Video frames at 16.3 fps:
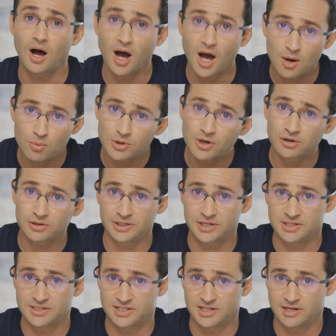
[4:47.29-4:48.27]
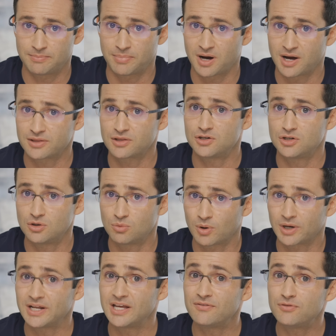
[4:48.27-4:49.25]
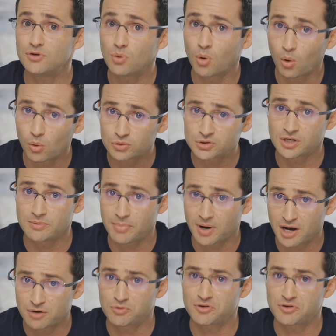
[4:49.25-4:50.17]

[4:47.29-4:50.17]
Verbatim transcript: I would only consider buying the new one if you also buy